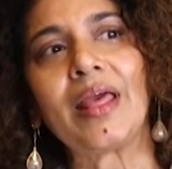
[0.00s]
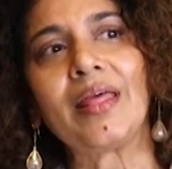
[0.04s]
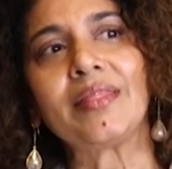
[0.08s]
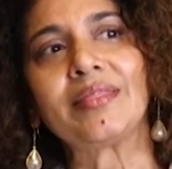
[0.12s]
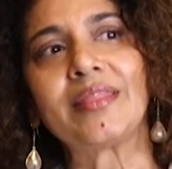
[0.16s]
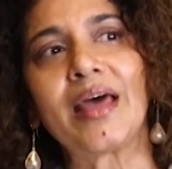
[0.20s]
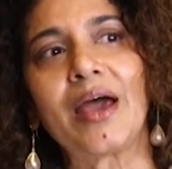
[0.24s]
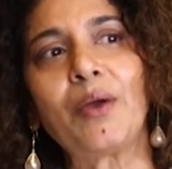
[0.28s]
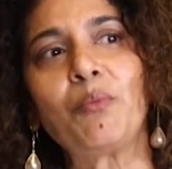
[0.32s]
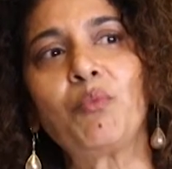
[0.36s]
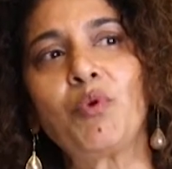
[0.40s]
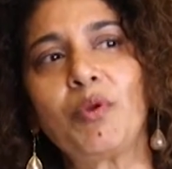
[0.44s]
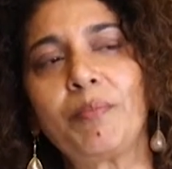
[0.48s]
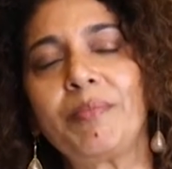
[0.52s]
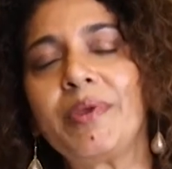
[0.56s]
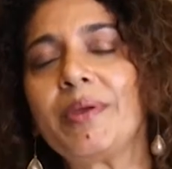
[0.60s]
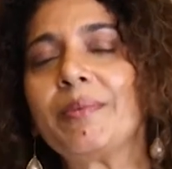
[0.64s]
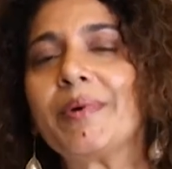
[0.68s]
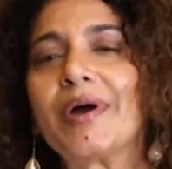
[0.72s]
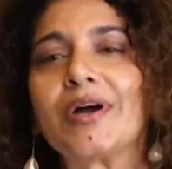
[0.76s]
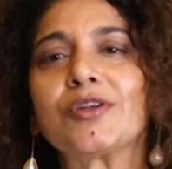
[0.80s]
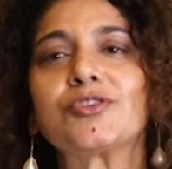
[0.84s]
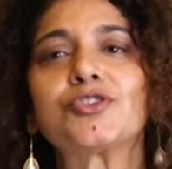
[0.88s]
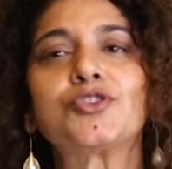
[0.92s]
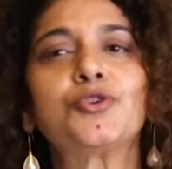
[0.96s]
that would be
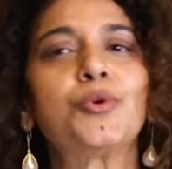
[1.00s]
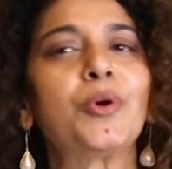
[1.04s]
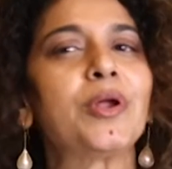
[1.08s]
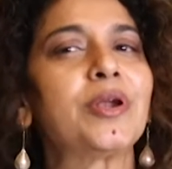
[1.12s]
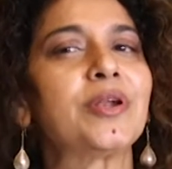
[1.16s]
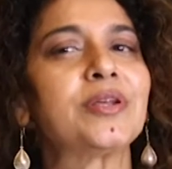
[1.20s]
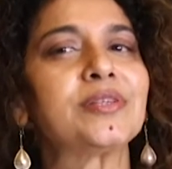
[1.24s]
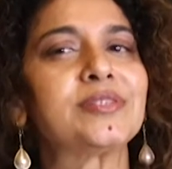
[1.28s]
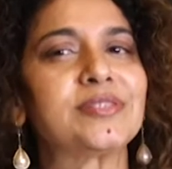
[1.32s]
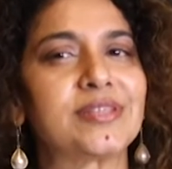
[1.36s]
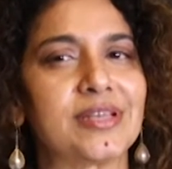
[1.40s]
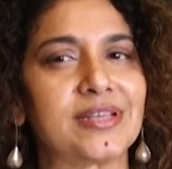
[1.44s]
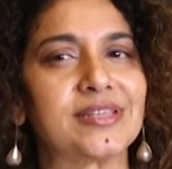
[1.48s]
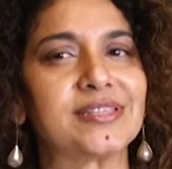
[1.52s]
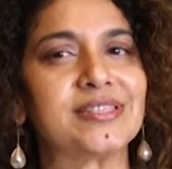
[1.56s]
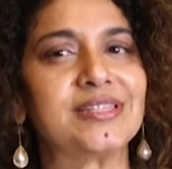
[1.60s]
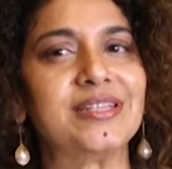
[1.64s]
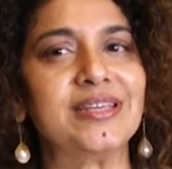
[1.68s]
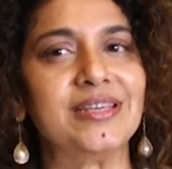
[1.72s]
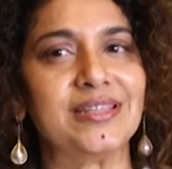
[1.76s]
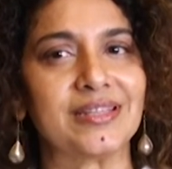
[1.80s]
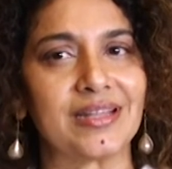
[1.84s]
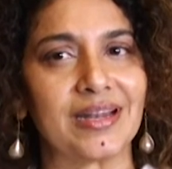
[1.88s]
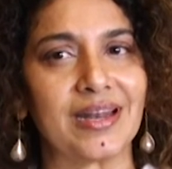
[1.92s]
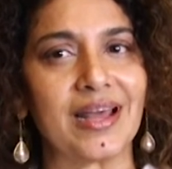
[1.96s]
about
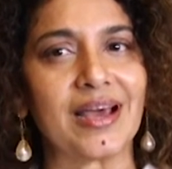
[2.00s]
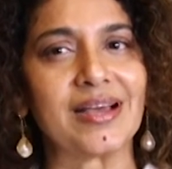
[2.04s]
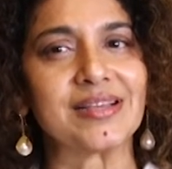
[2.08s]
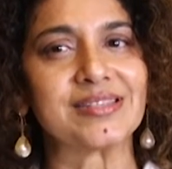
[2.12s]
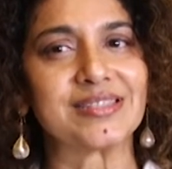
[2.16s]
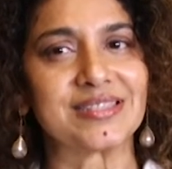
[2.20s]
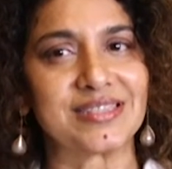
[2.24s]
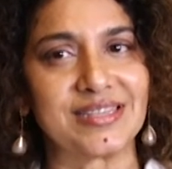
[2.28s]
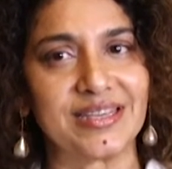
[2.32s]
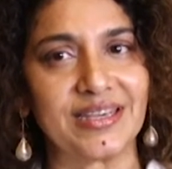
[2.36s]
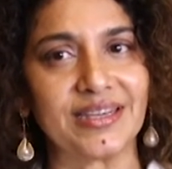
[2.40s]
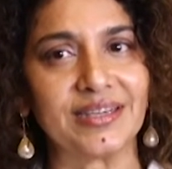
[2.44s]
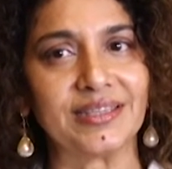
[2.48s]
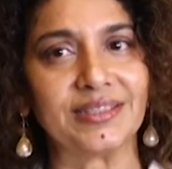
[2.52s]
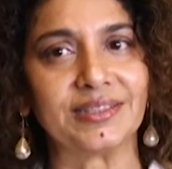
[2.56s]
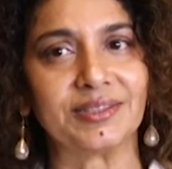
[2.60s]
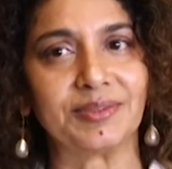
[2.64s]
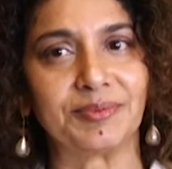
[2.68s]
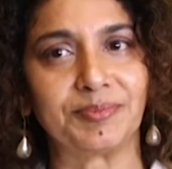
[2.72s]
260 in the last year.